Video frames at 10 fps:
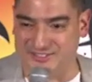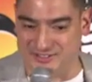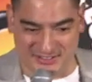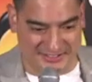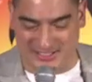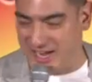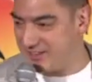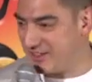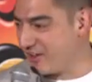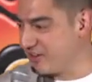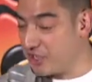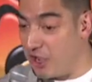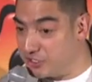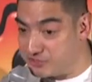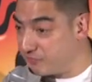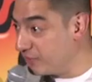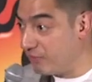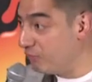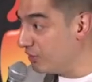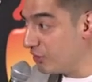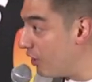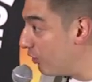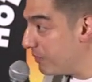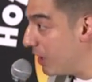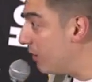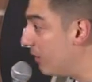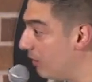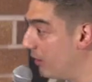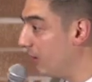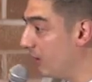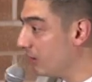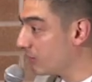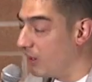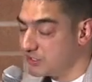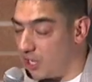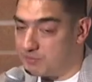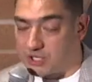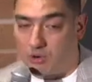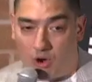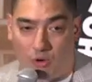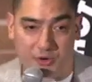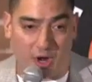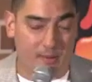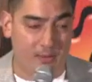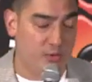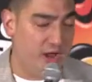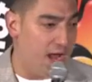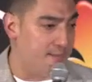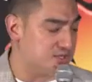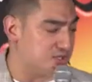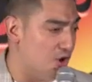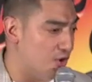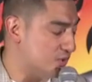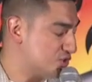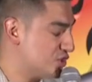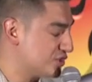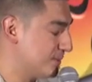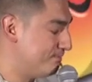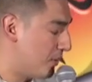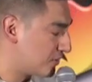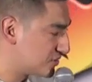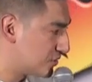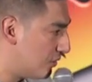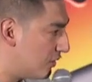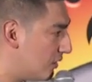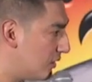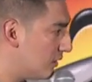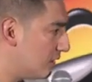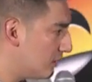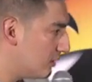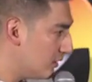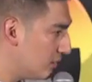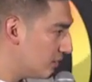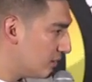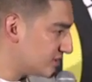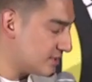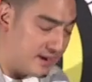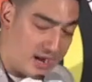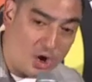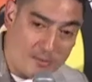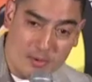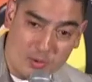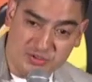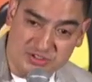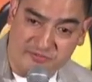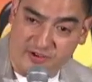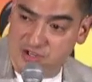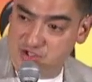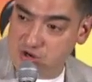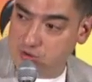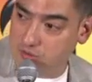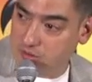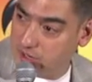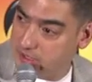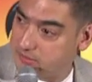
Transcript: He was just standing there going, guys, I'm really old, man. Guys, I'm so old, I remember when Amazon was just a bookstore. I said, mate, I remember when it was just a fucking jungle, all right?